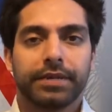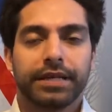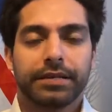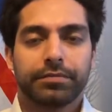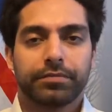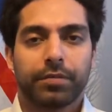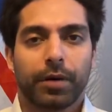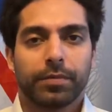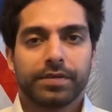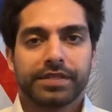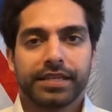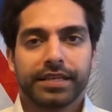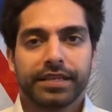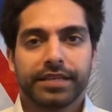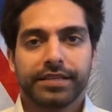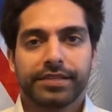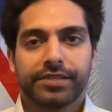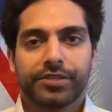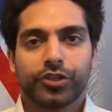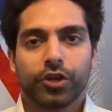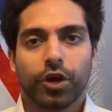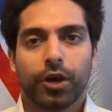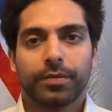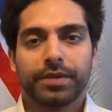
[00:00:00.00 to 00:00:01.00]
obviously his
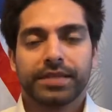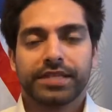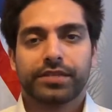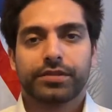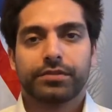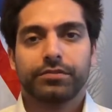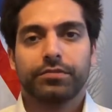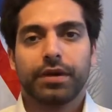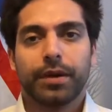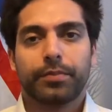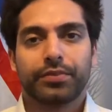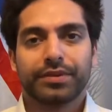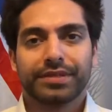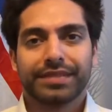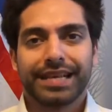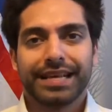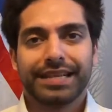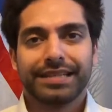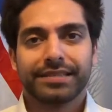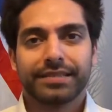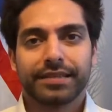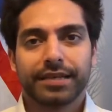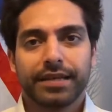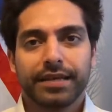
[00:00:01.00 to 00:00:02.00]
job is to
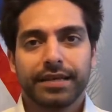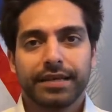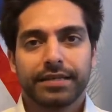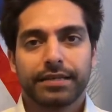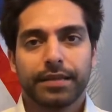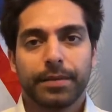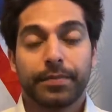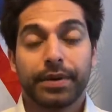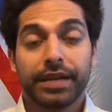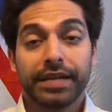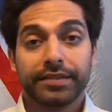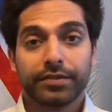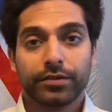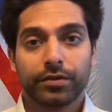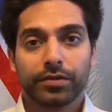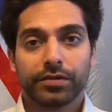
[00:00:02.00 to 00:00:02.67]
represent the political